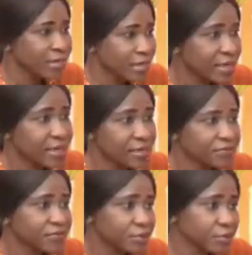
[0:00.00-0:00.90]
there live,
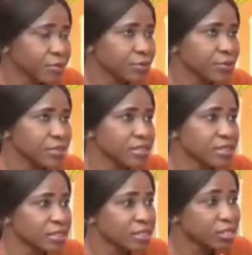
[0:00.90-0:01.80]
you know, and
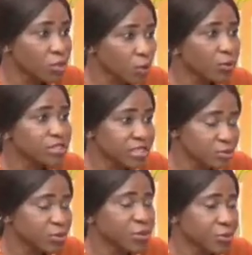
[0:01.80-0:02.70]
they saw
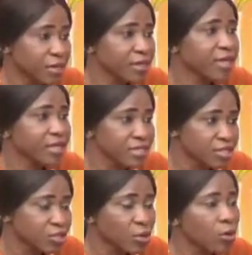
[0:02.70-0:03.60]
just the weekend, and they
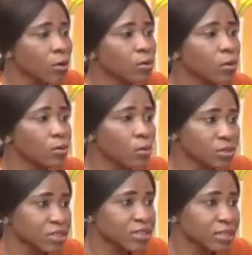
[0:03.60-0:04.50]
saw all
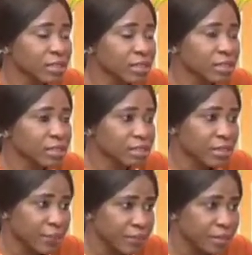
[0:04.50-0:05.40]
what is
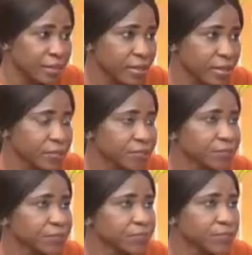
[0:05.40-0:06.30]
happening there.
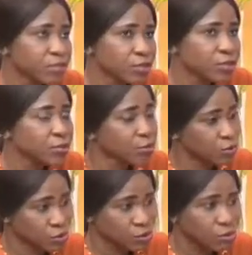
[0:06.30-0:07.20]
So
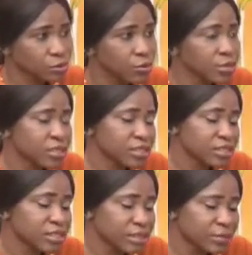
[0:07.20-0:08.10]
you should know it's
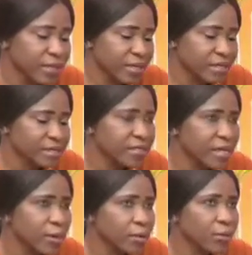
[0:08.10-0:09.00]
gender biased.
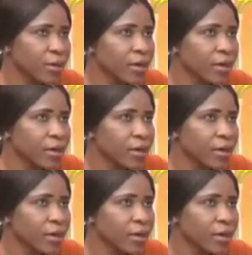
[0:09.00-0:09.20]
Now,